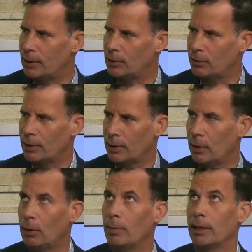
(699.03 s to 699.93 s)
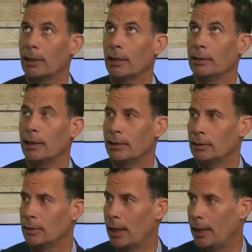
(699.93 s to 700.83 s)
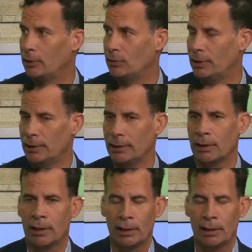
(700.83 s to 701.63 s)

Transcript: And you're thinking, oh my God, thank God you didn't.